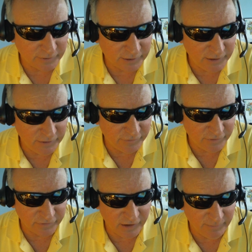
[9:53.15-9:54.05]

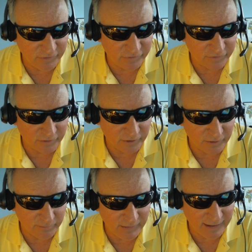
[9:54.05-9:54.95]
His name is
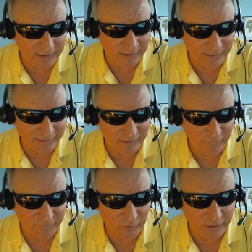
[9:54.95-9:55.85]
Miguel Angel
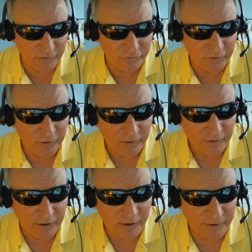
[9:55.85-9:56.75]
Flores.
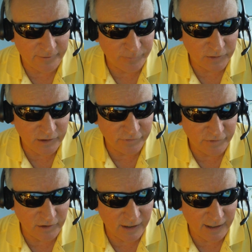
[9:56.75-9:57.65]
He's
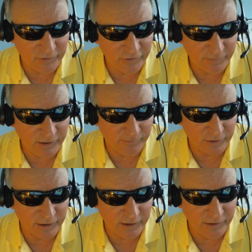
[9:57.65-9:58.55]
the guy who's been
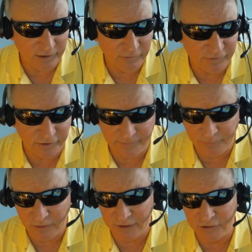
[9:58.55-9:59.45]
implicated. There was a
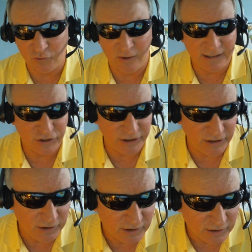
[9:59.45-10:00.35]

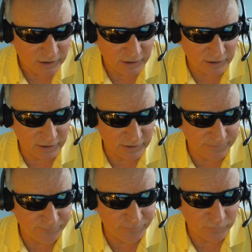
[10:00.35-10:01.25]
tragedy
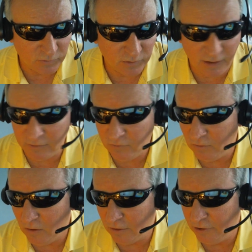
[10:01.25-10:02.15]
not
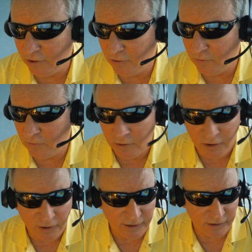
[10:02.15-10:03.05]
too long ago,
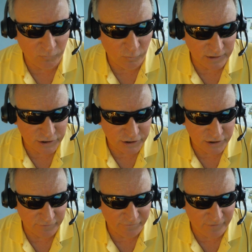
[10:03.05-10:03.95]
in
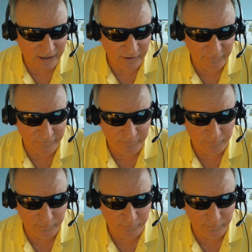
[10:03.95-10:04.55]
which five